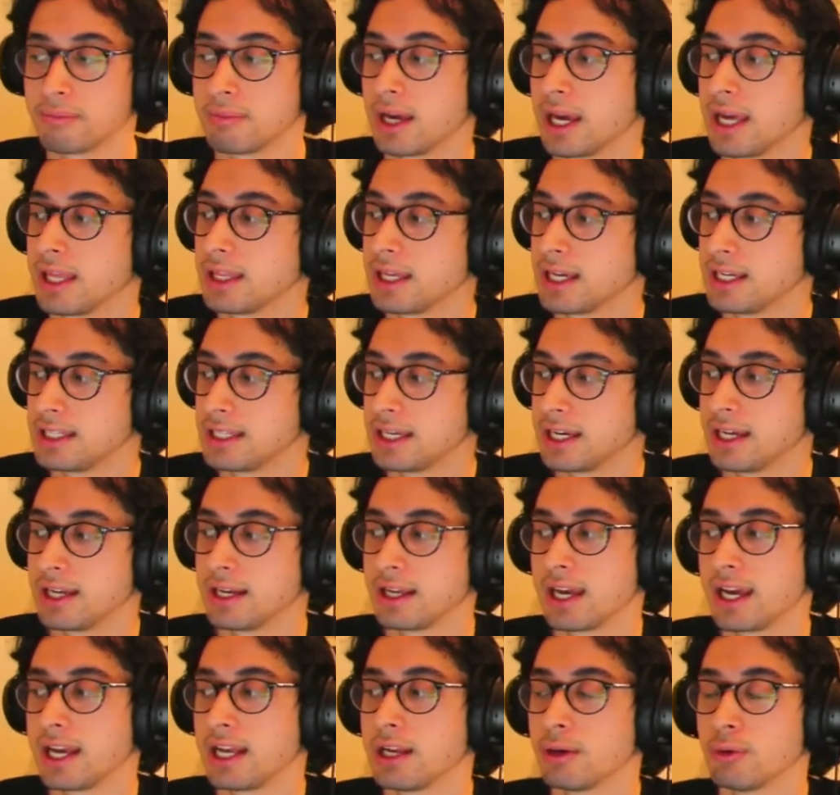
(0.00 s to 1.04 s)
And they did,
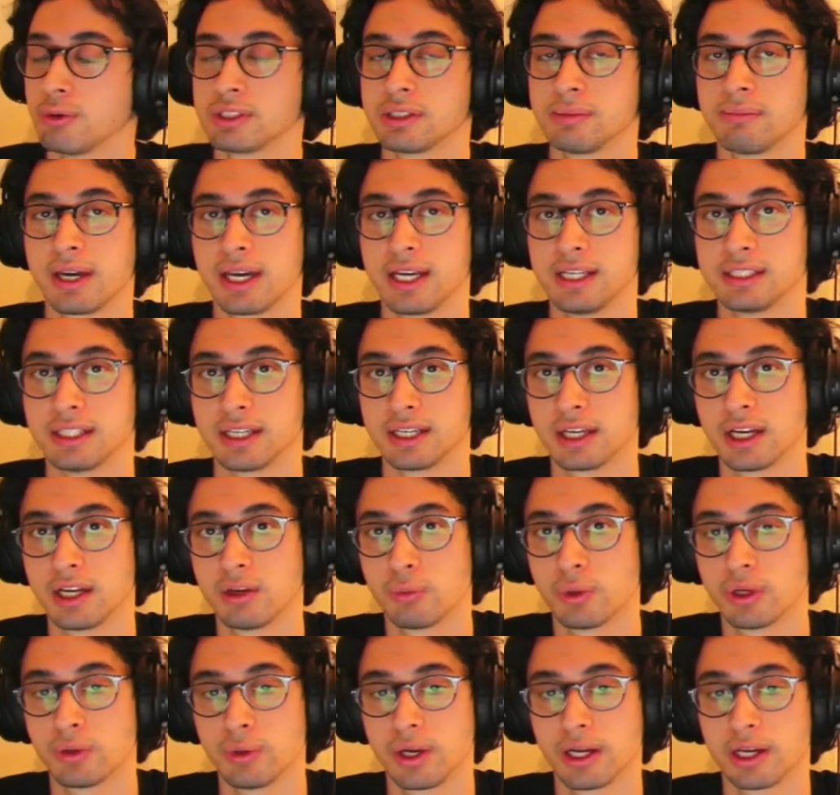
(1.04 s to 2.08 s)
and it was amazing. And
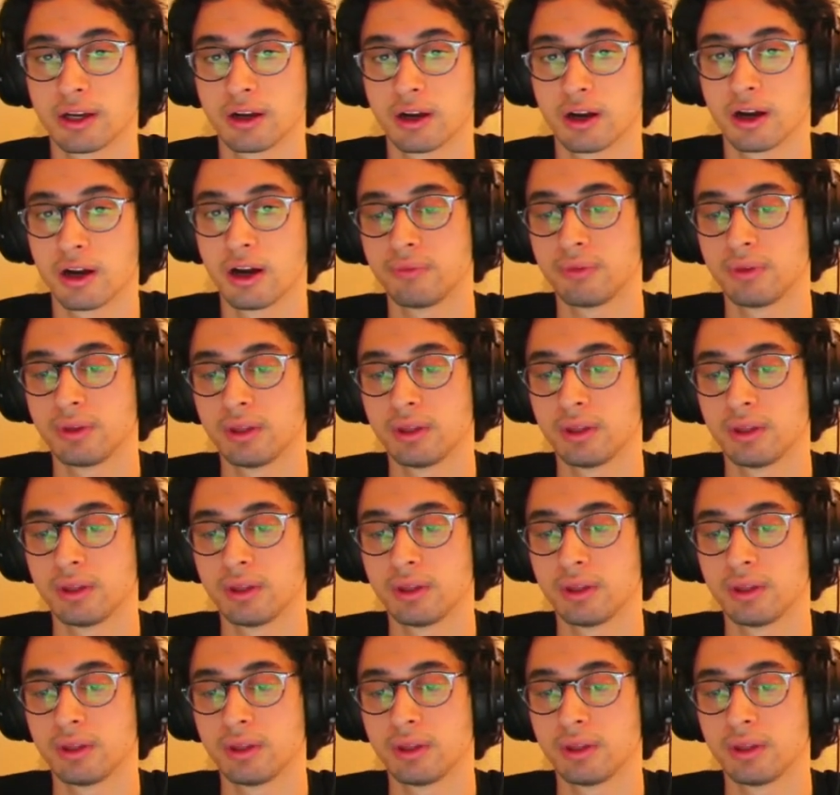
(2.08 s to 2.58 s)
Wind Waker,